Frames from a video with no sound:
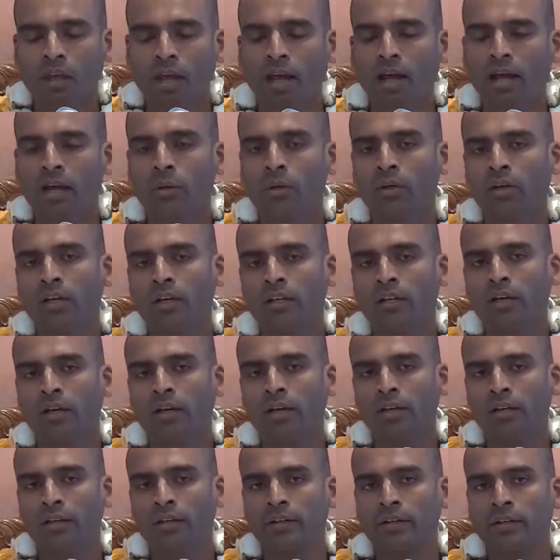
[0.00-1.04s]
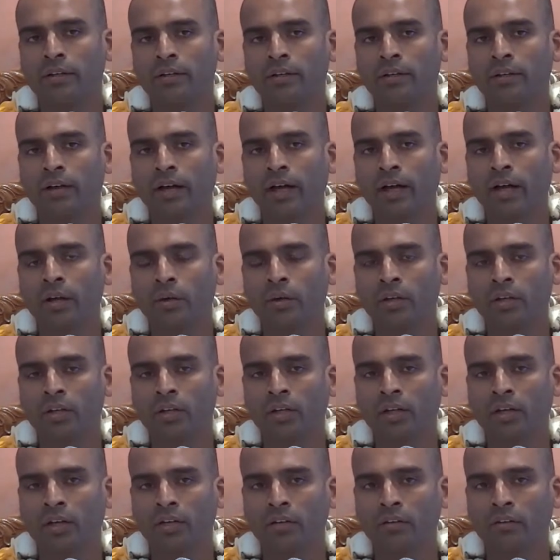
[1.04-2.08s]
how can
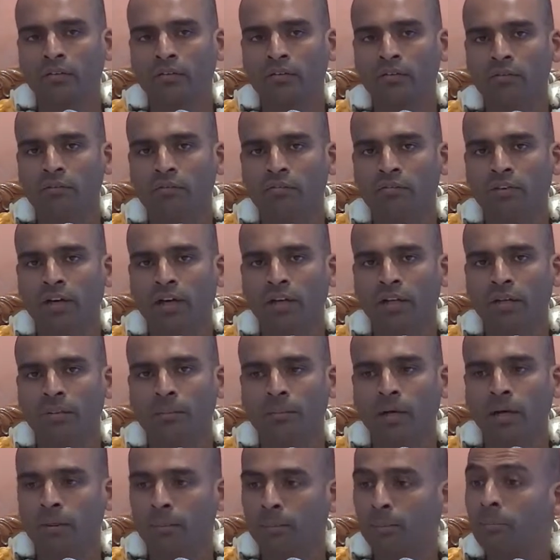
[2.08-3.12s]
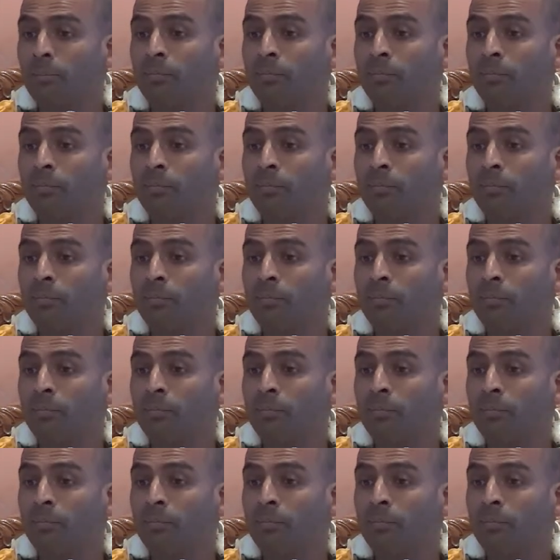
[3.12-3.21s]
I find my